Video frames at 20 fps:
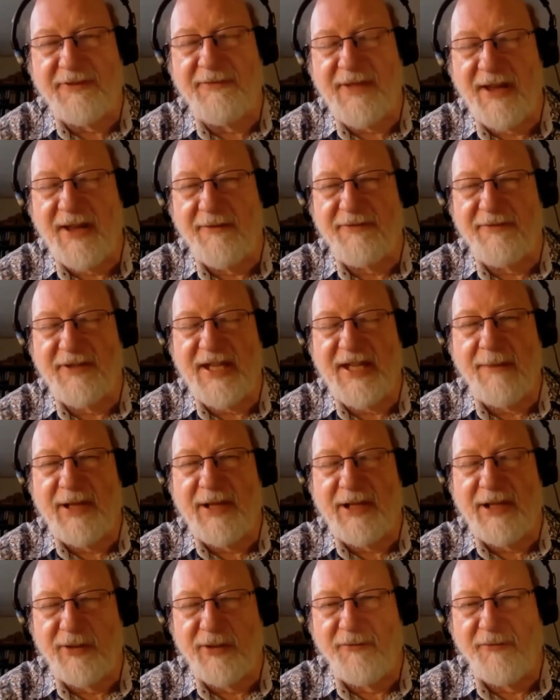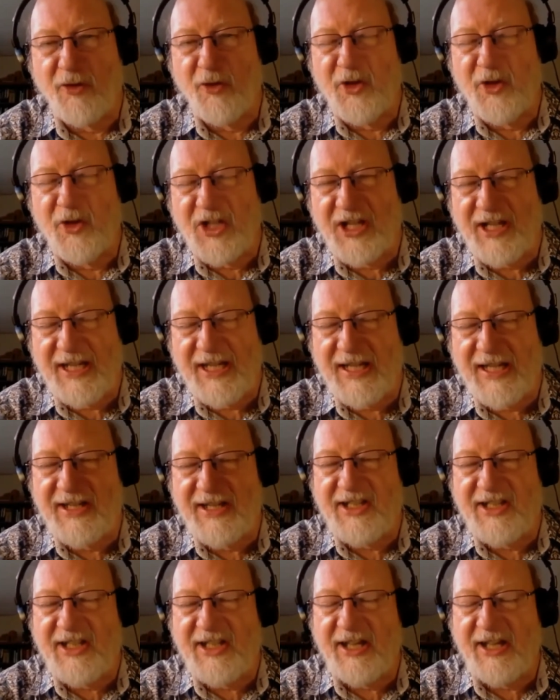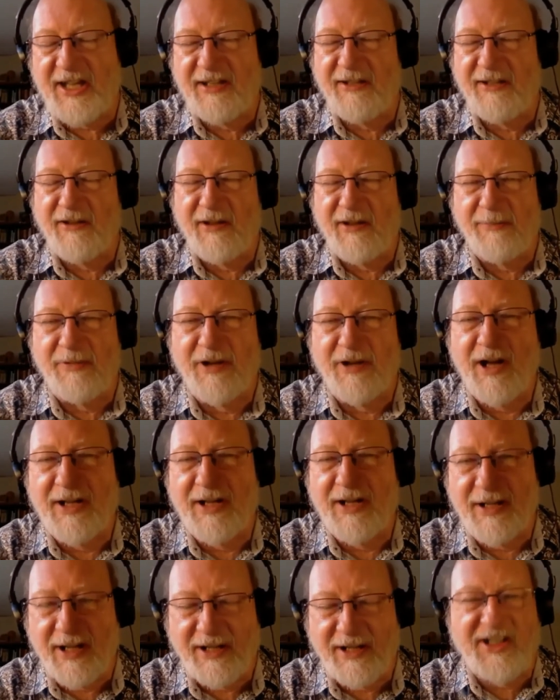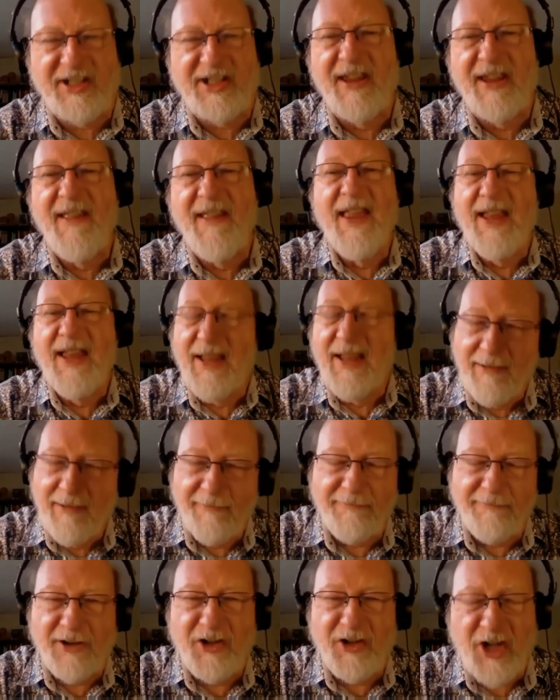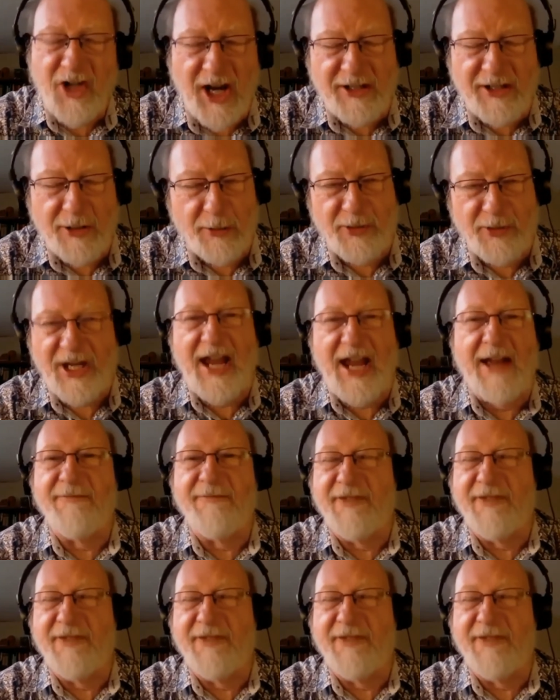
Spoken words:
chemical diversity and secondary products. Fungi don't have that,